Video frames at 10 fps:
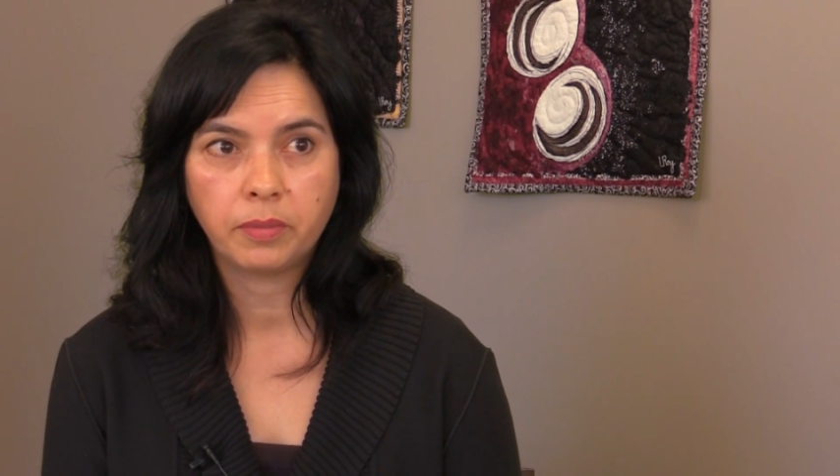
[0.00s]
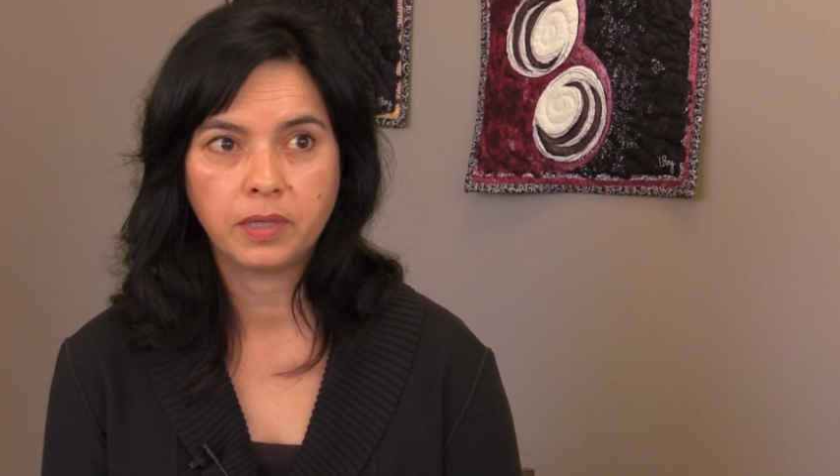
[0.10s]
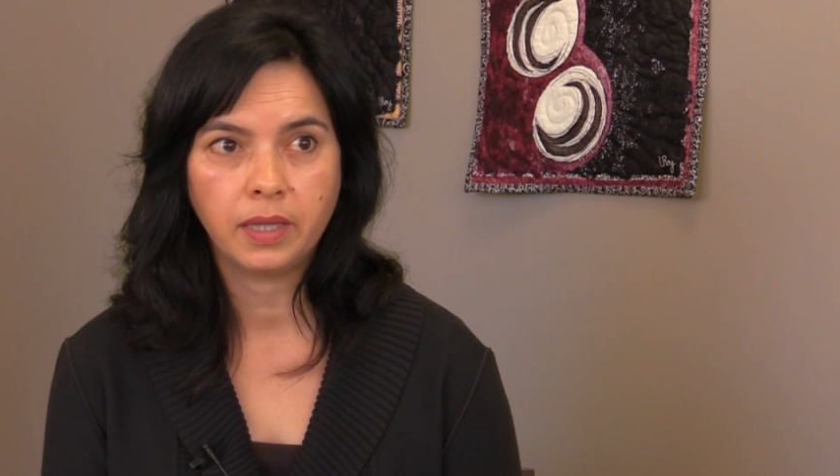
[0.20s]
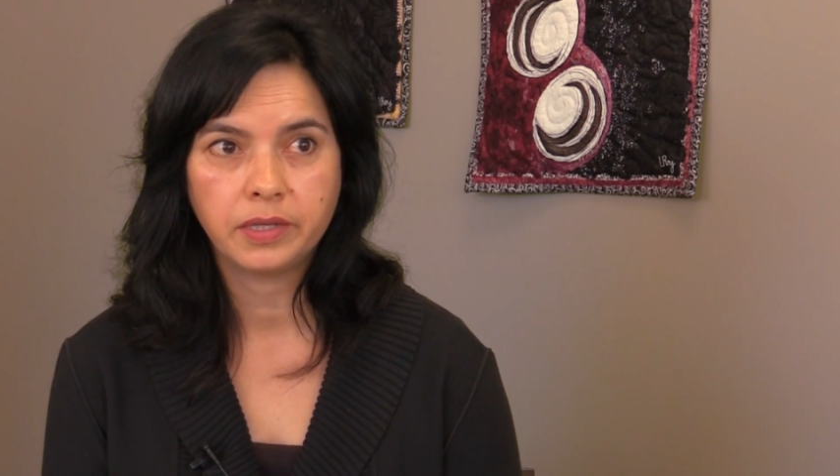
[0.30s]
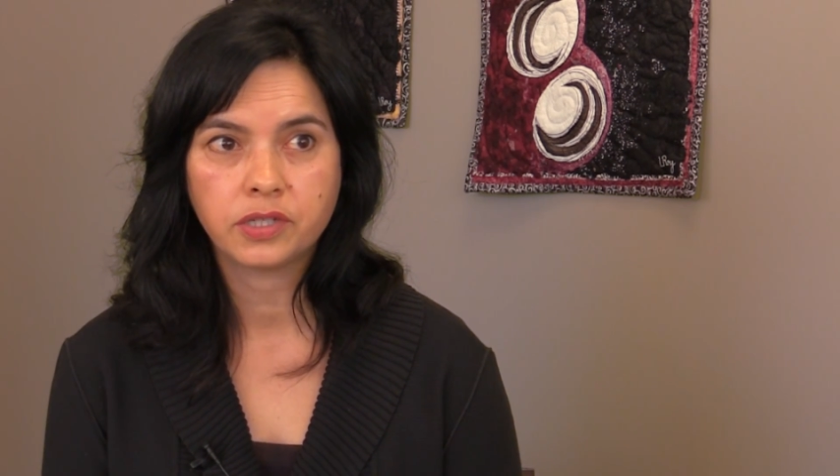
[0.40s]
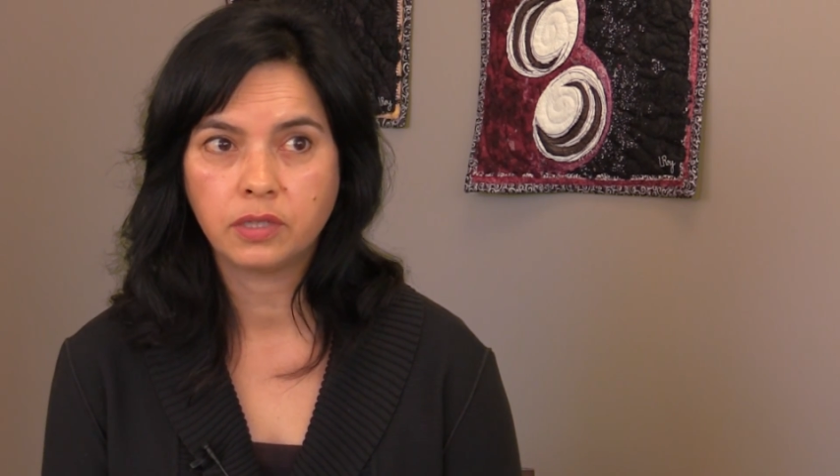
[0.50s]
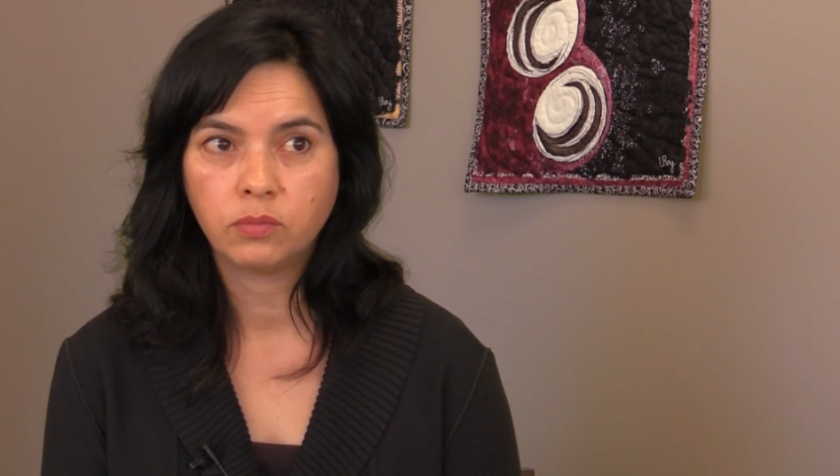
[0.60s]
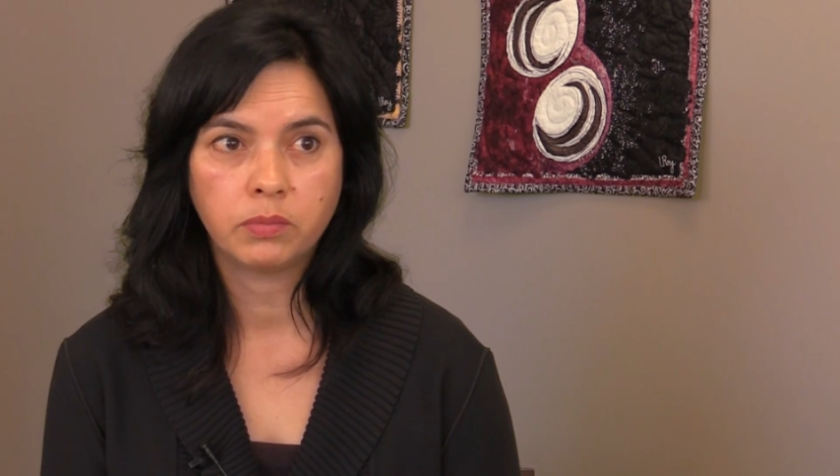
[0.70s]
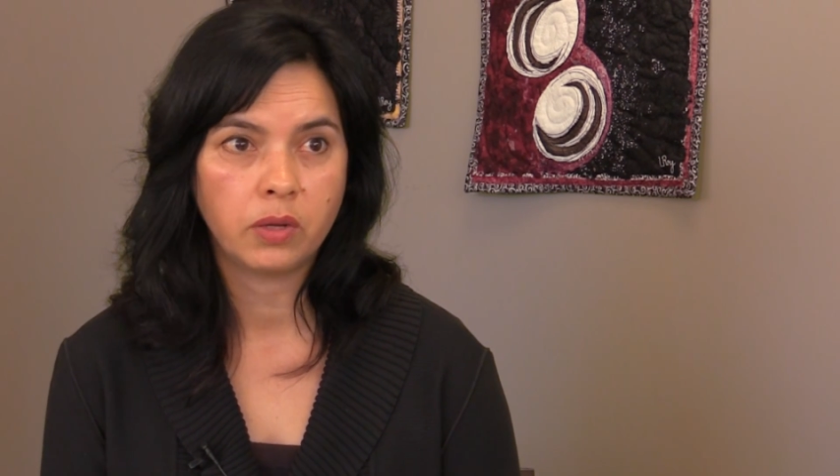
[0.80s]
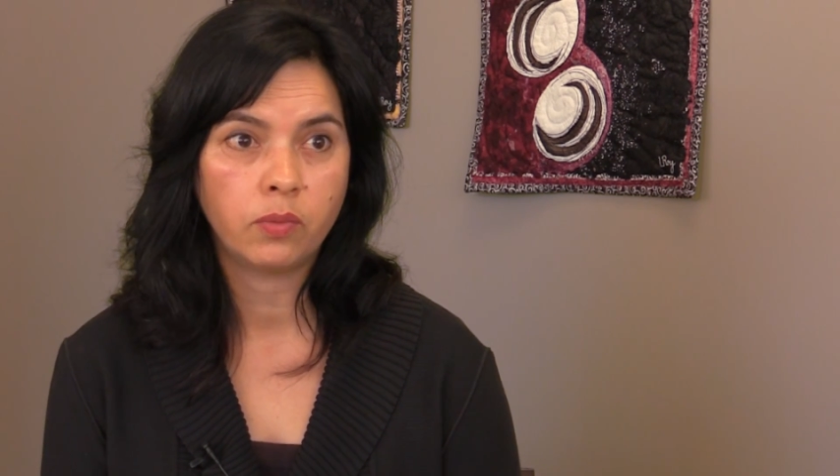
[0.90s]

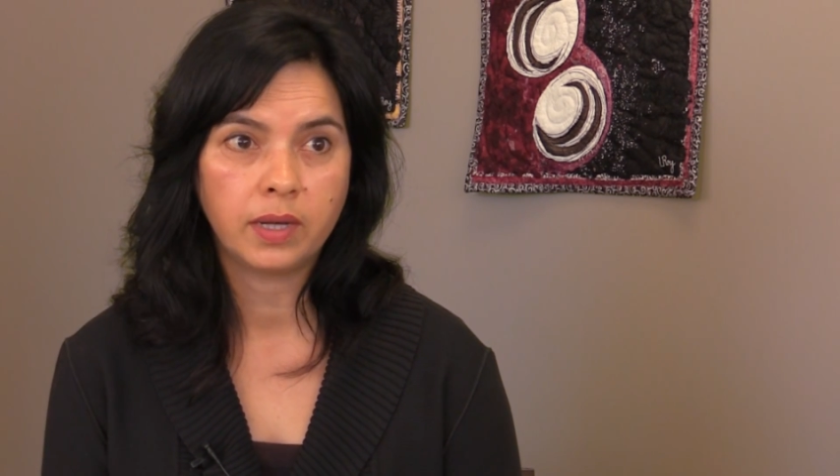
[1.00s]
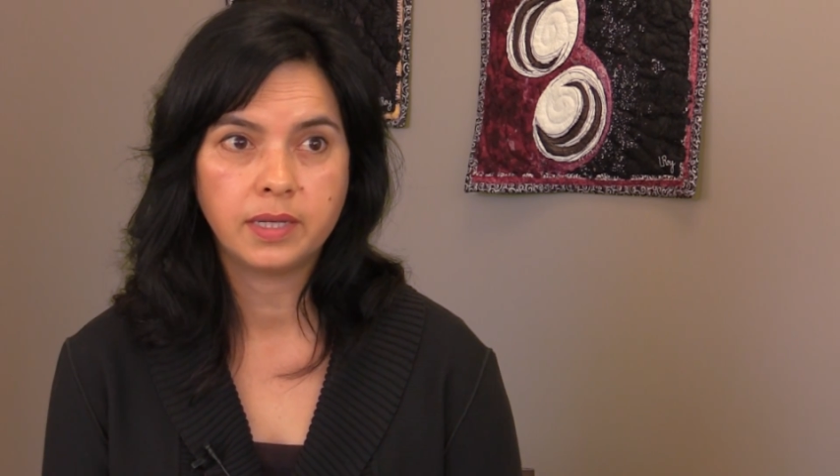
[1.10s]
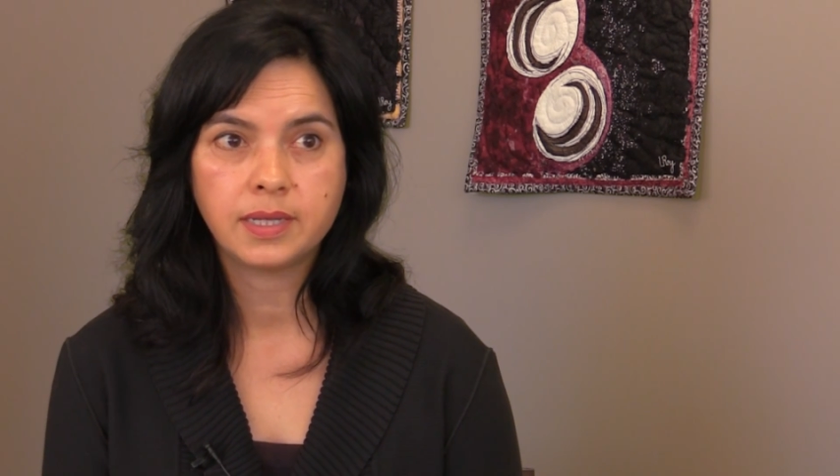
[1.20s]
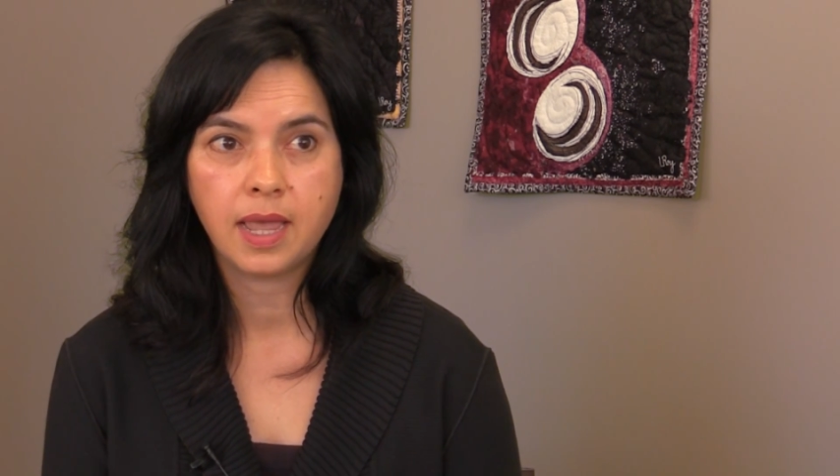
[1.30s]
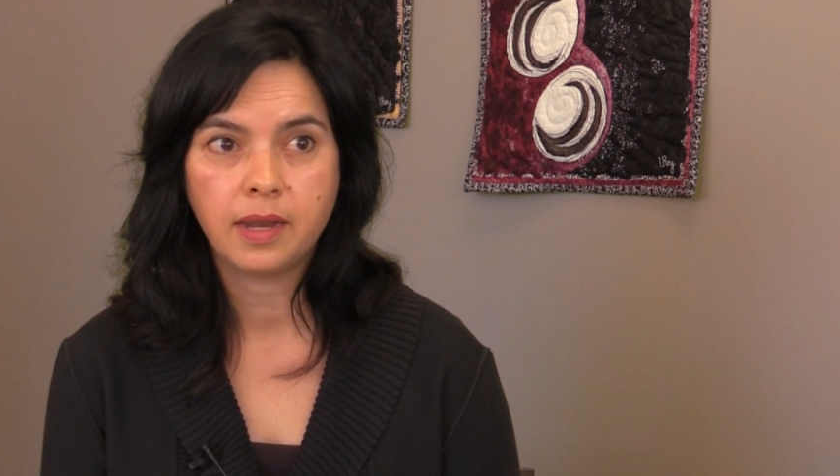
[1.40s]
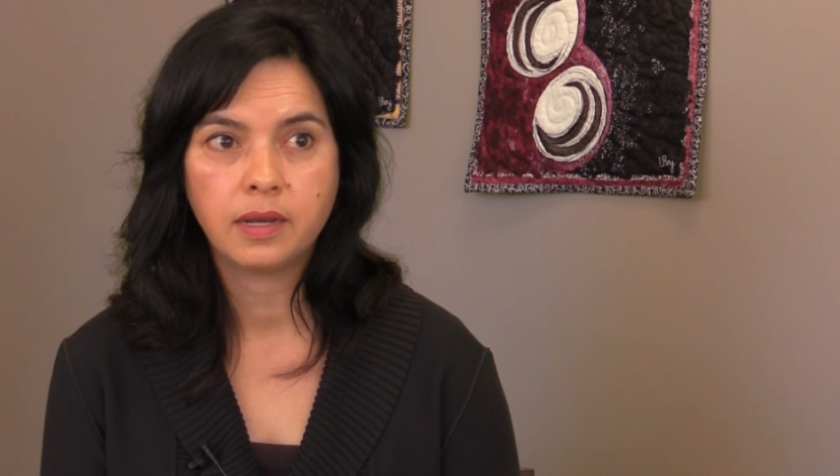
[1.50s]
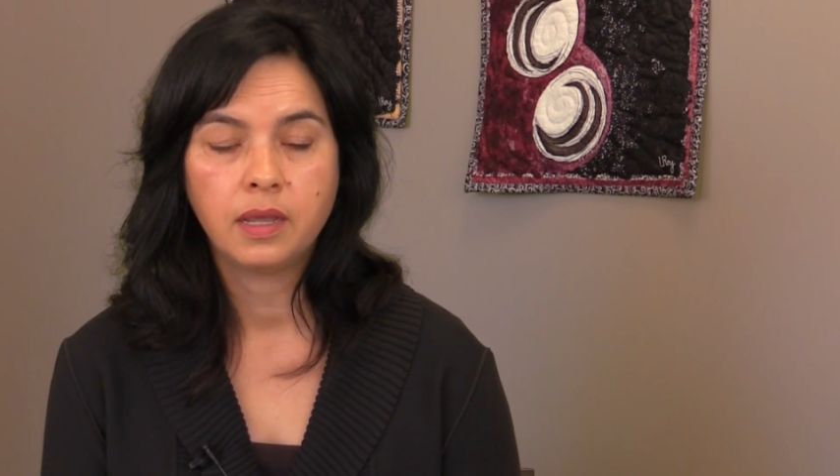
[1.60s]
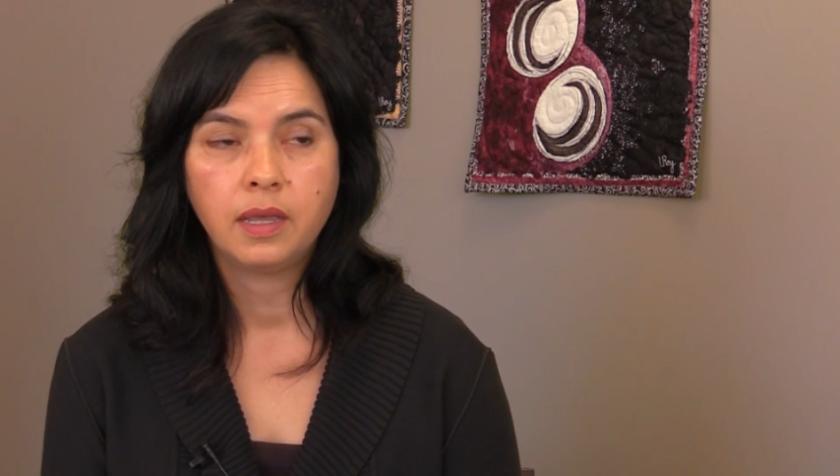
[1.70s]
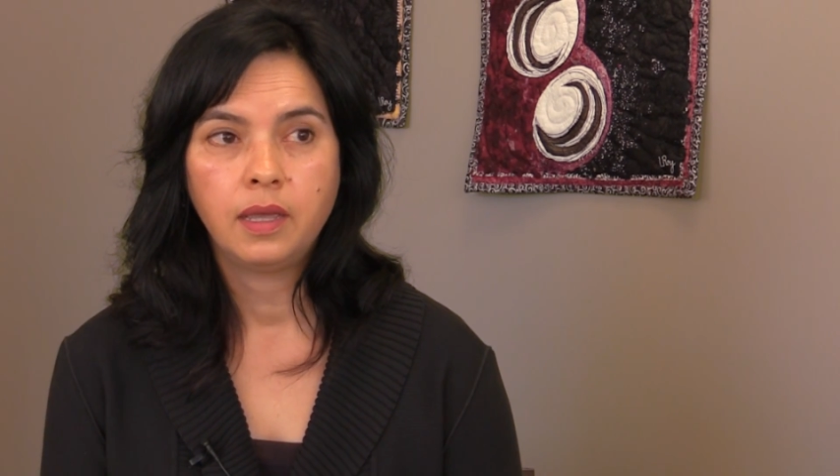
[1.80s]
population, about 1 in 10.